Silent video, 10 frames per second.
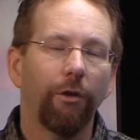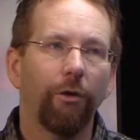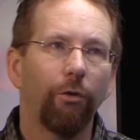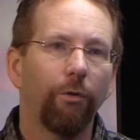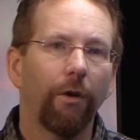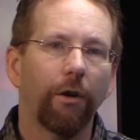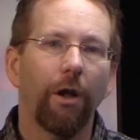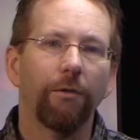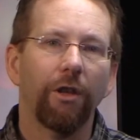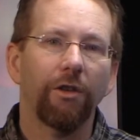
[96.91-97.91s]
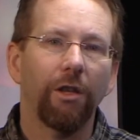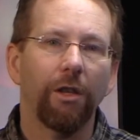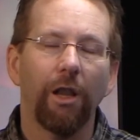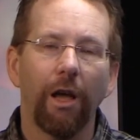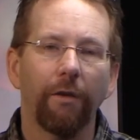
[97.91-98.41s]
youtube.com slash
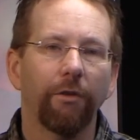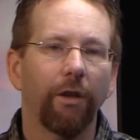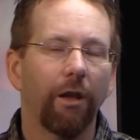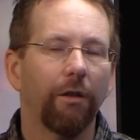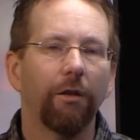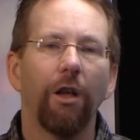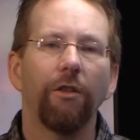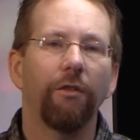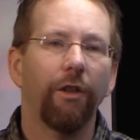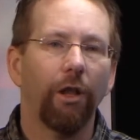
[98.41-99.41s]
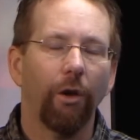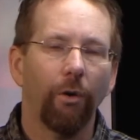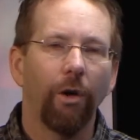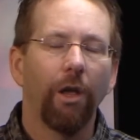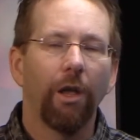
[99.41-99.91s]
healing lives i got tons of
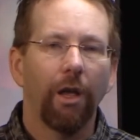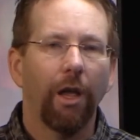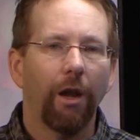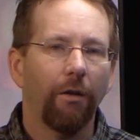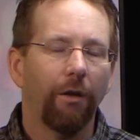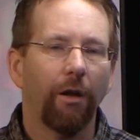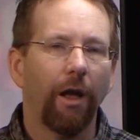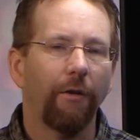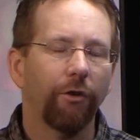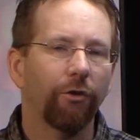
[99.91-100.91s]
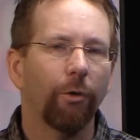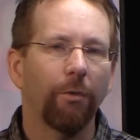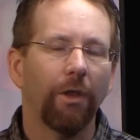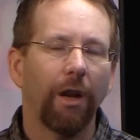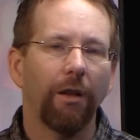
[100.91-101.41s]
video and uh, I have a
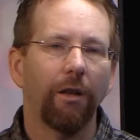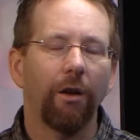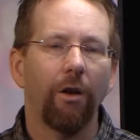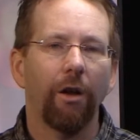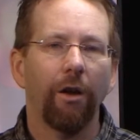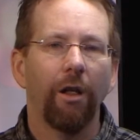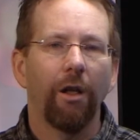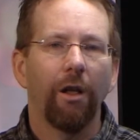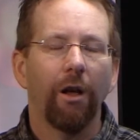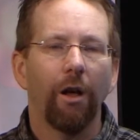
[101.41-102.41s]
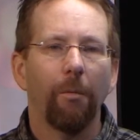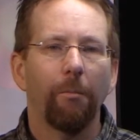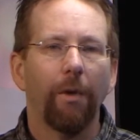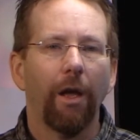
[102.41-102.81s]
sermon that i did on um,